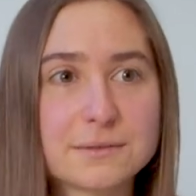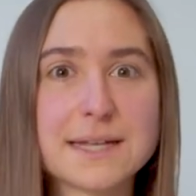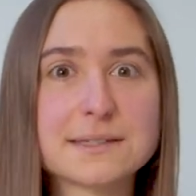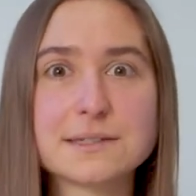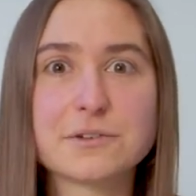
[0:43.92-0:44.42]

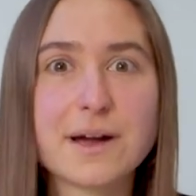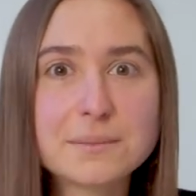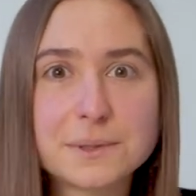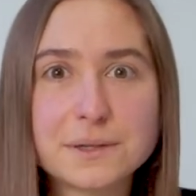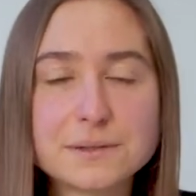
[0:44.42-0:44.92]
That's
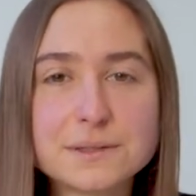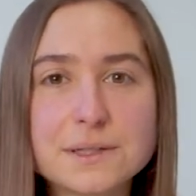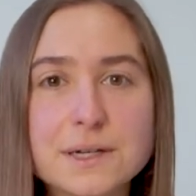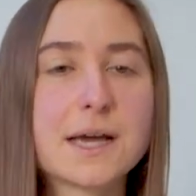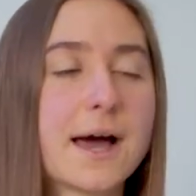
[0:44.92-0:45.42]
incredible.
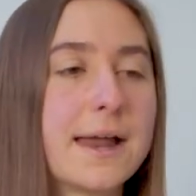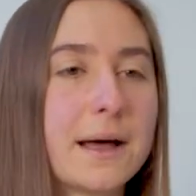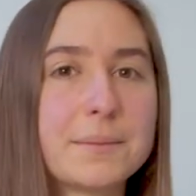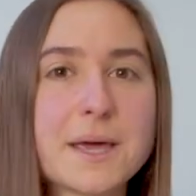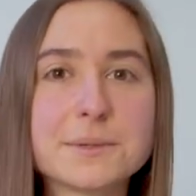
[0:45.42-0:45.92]
And
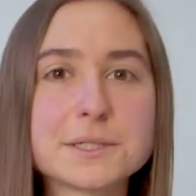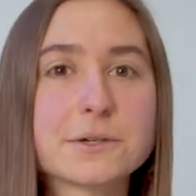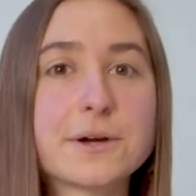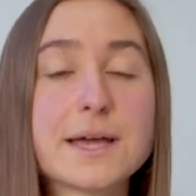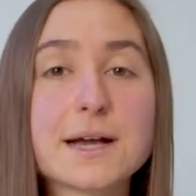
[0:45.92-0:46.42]
I'll be able
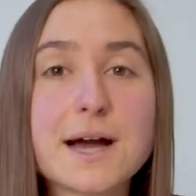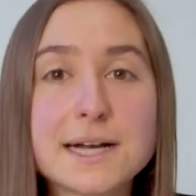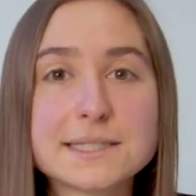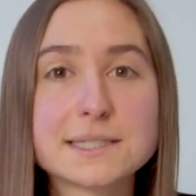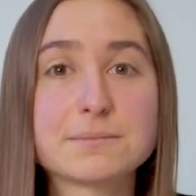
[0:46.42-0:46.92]
to create
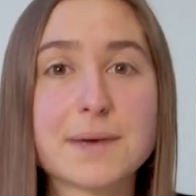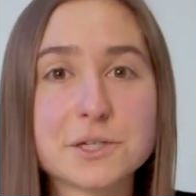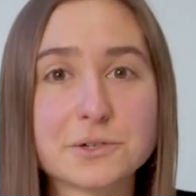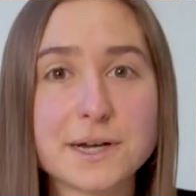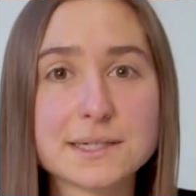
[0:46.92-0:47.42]
custom
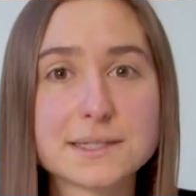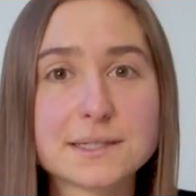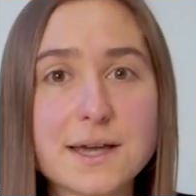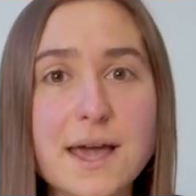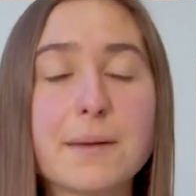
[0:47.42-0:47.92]

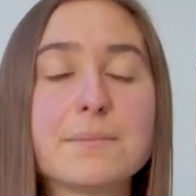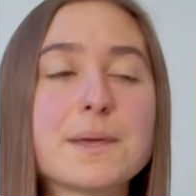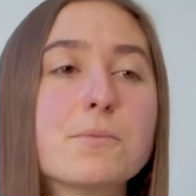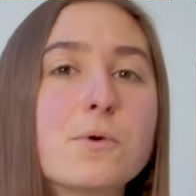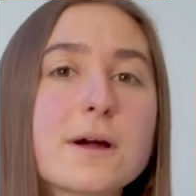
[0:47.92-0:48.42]
metrics and
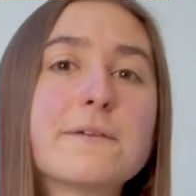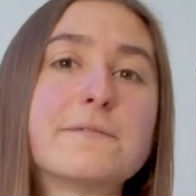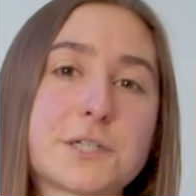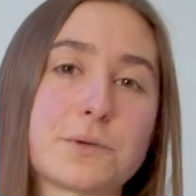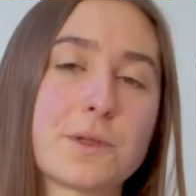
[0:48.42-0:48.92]
be more
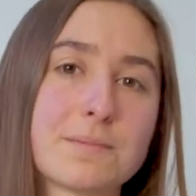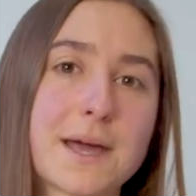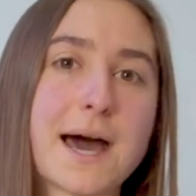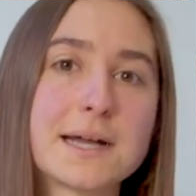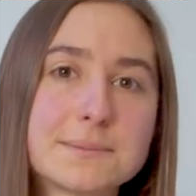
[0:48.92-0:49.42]
efficient with
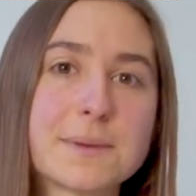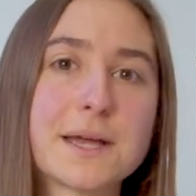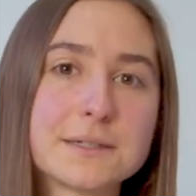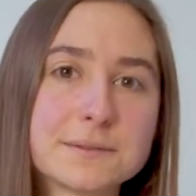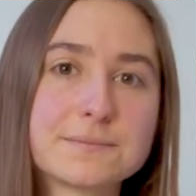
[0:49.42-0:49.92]
my ad
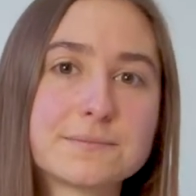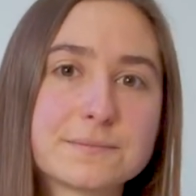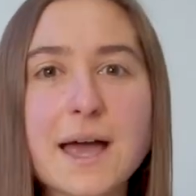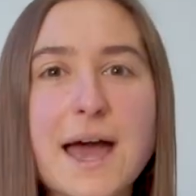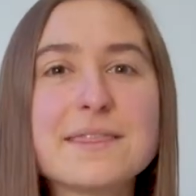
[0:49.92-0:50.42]
spend.
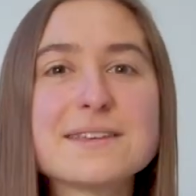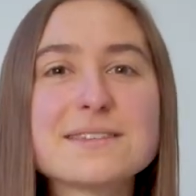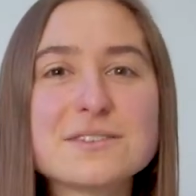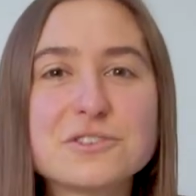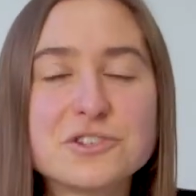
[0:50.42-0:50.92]
And
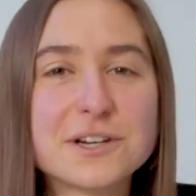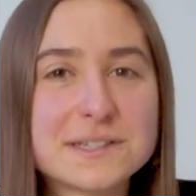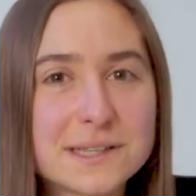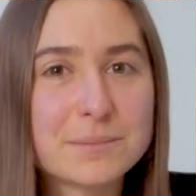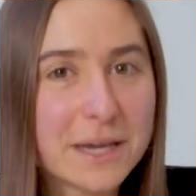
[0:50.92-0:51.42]
this is
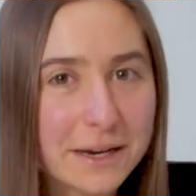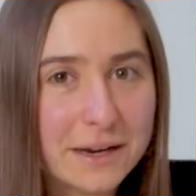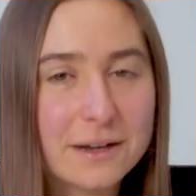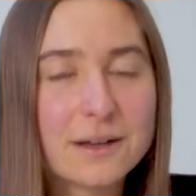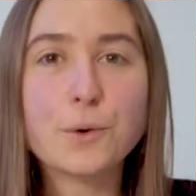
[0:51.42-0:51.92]
just the
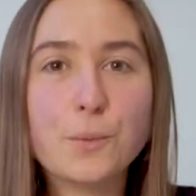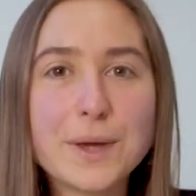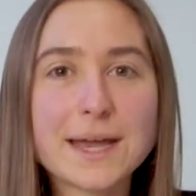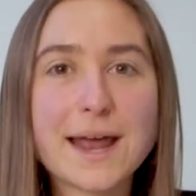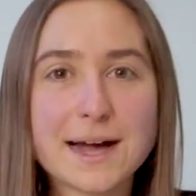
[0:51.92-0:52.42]
beginning.
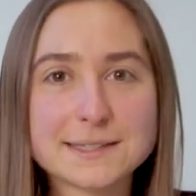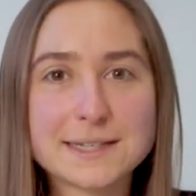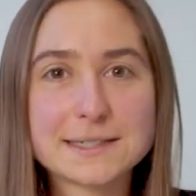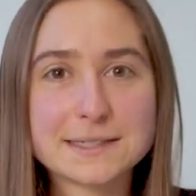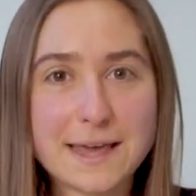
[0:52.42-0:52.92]
We can
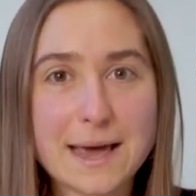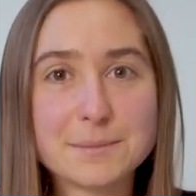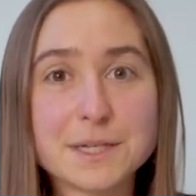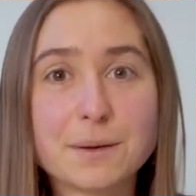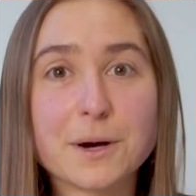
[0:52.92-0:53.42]
access the
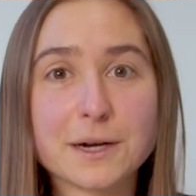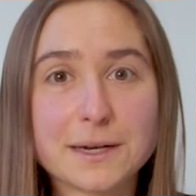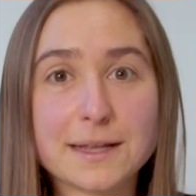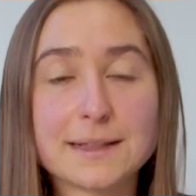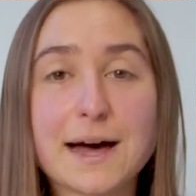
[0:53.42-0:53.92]
Amazon
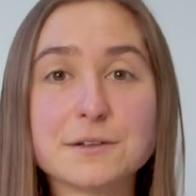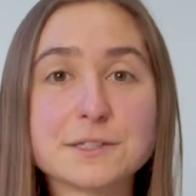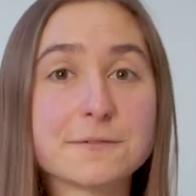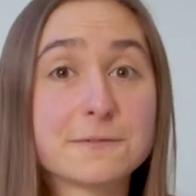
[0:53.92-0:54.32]
Marketing Cloud's